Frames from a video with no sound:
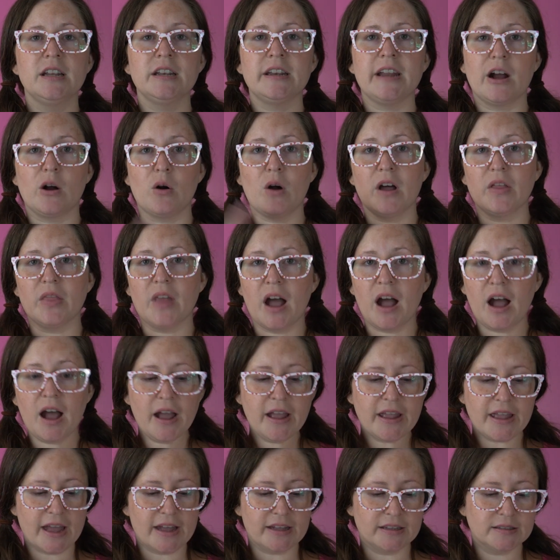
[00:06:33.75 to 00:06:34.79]
Now on the
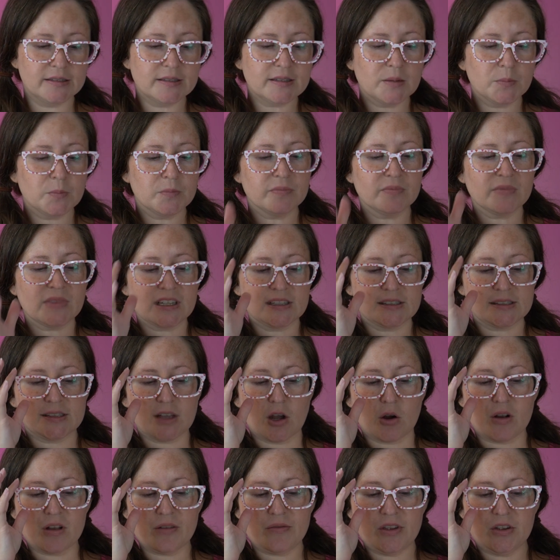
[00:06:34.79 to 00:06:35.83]
high end,
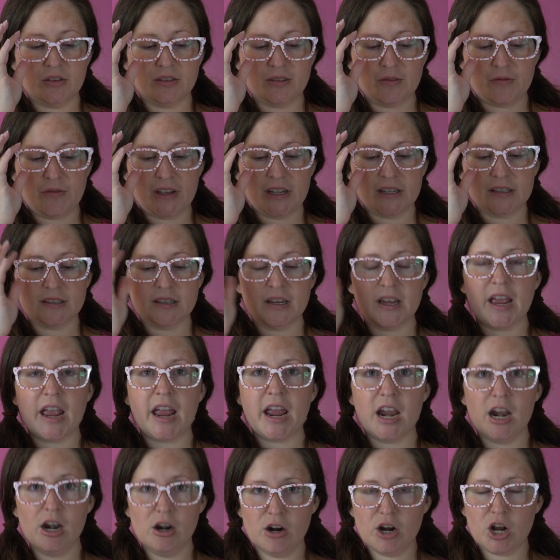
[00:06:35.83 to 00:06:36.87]
so if you defeat
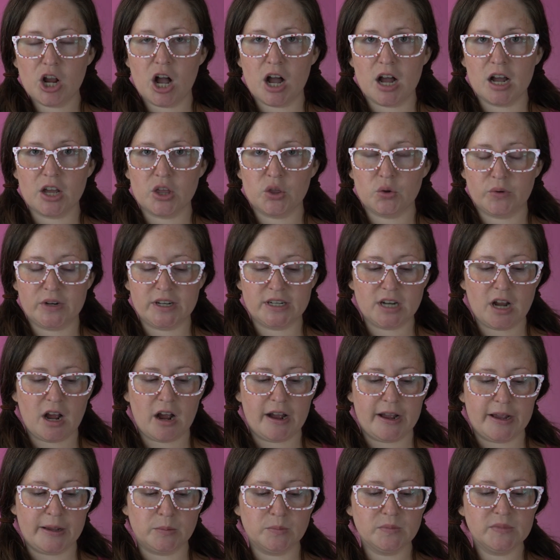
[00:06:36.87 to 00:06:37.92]
Aragog 3
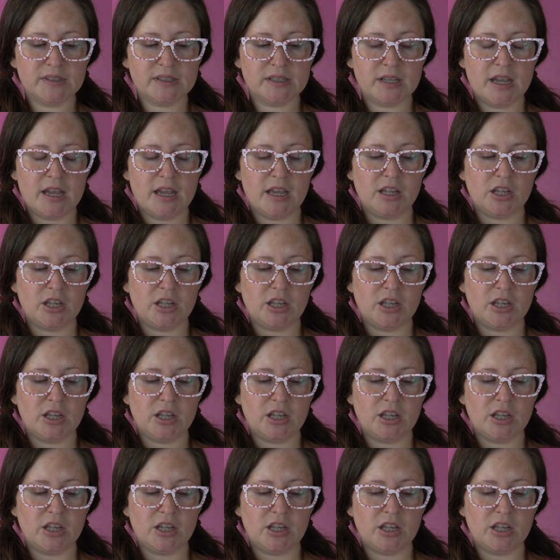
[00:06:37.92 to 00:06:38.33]
times,